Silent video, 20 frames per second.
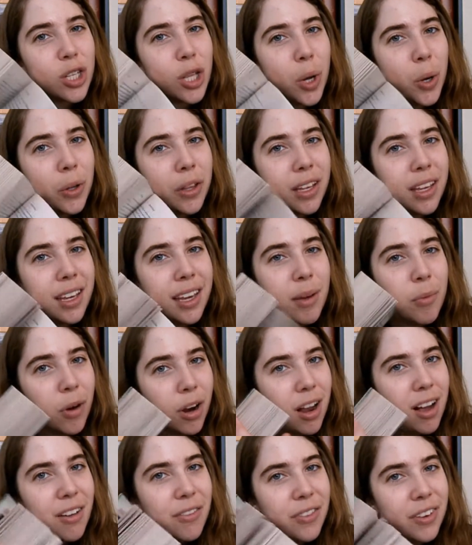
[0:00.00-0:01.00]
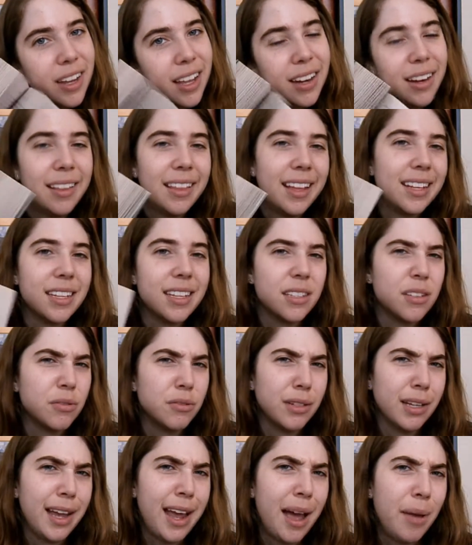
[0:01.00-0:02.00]
slowly get more confident, and that doesn't
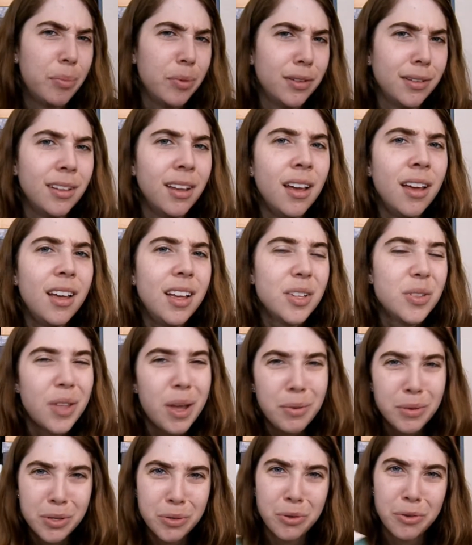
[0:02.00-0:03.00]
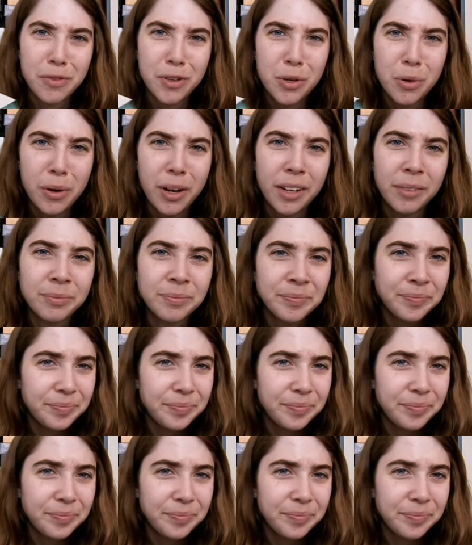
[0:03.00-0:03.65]
really happen, so that was sort of annoying.